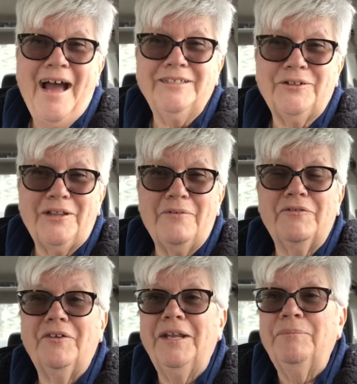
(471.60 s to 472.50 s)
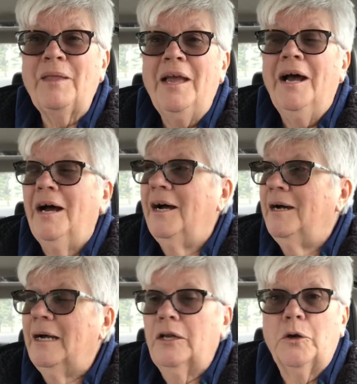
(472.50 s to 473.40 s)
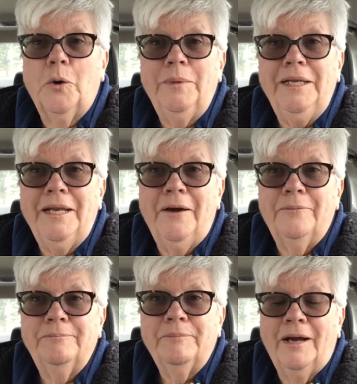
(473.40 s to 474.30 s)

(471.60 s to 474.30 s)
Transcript: just thought that was funny. I'm going to go home and eat now.